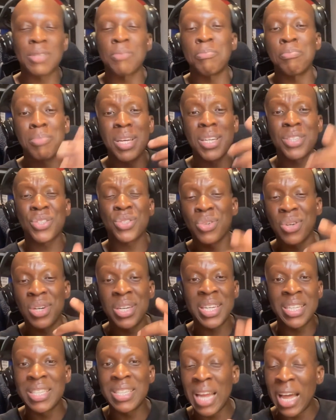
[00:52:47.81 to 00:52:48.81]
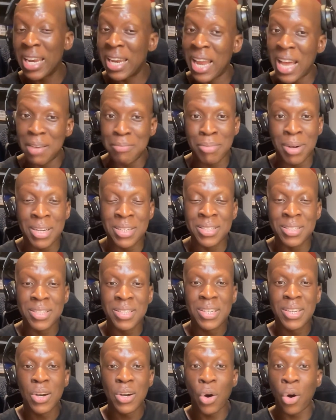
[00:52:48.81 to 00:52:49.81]
Make sure you're hitting that like button
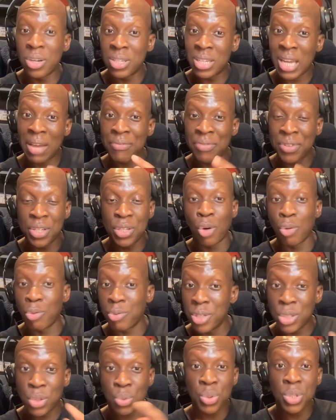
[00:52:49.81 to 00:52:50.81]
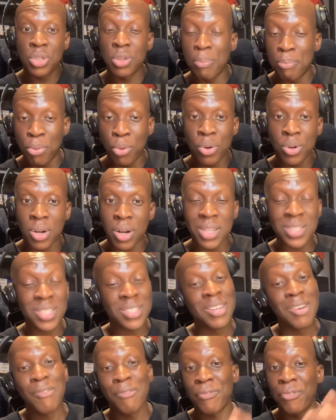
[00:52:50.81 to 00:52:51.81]
on that video. Retweet your broadcast.
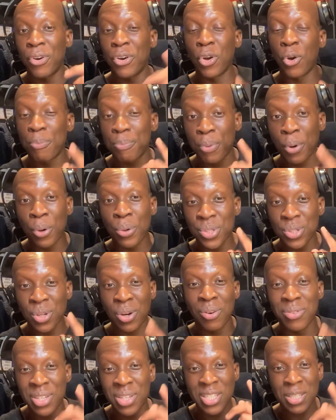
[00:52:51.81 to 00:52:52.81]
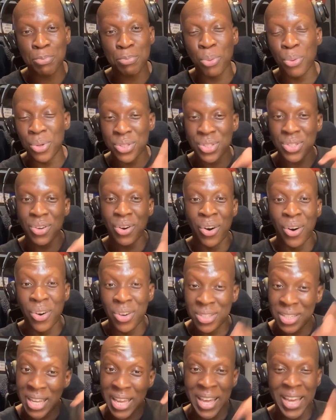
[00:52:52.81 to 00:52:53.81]
Follow Pros Only Sports
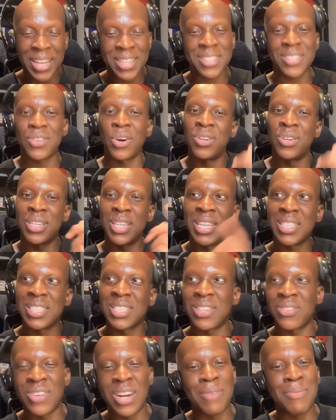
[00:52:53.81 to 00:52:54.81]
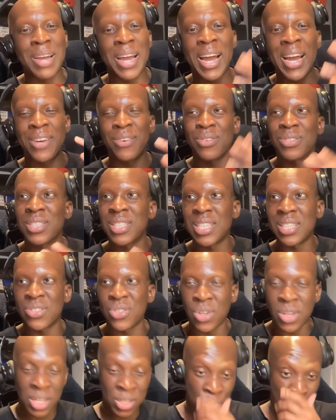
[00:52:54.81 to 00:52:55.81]
on X, on Instagram, and on
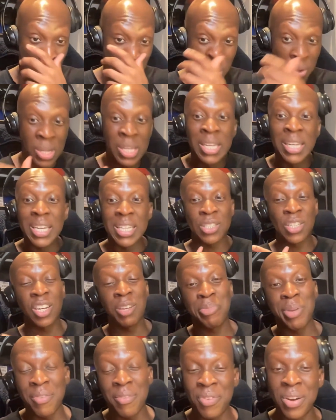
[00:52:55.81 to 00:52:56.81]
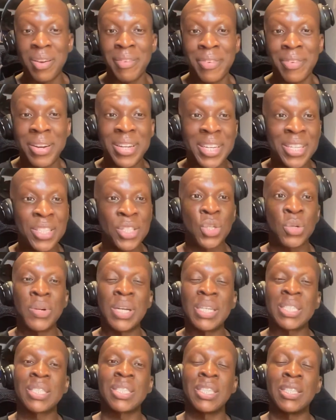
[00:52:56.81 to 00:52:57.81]
TikTok as well. It's going to be a very, very
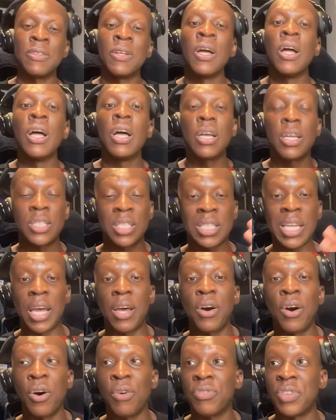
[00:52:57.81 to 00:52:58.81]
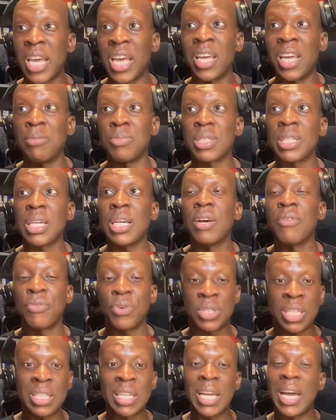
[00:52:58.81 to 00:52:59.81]
interesting set of games
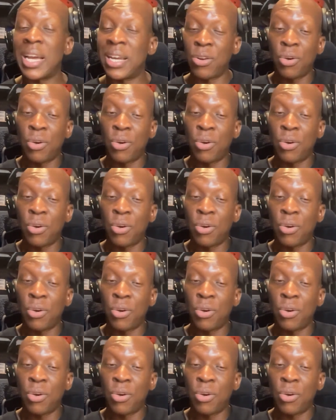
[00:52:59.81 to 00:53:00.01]
for tonight.